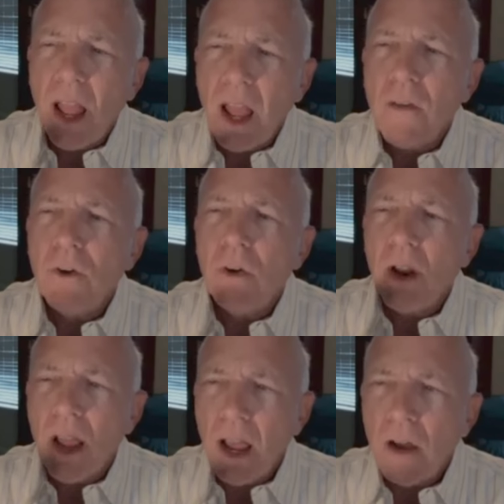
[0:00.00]

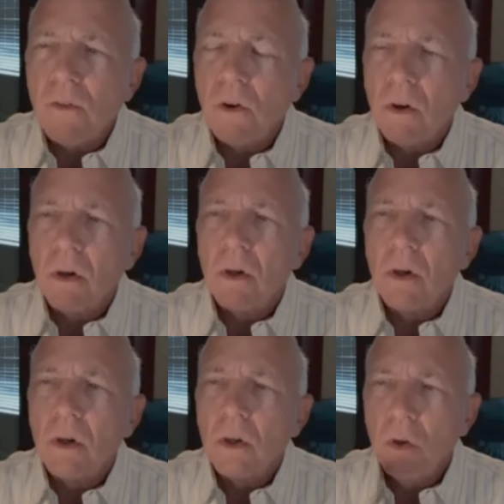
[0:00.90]
ever, ever
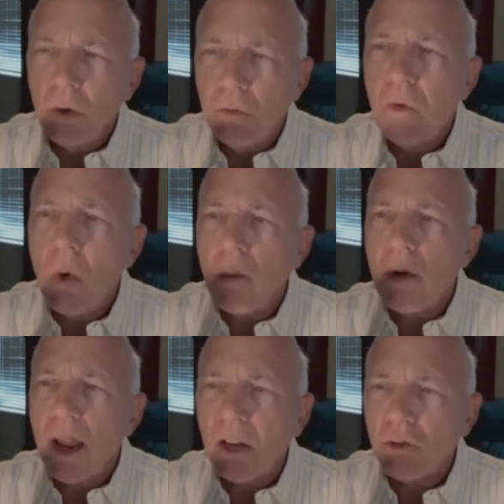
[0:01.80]
could form
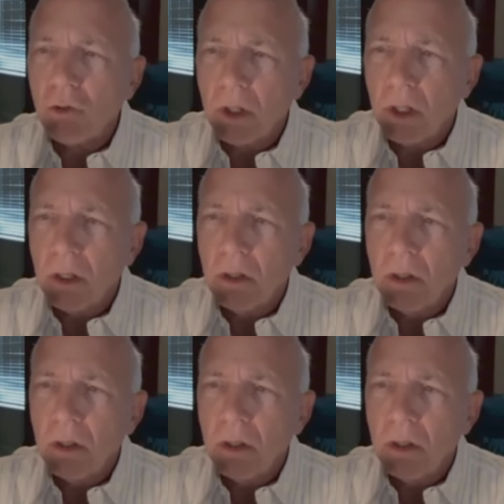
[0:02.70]
naturally,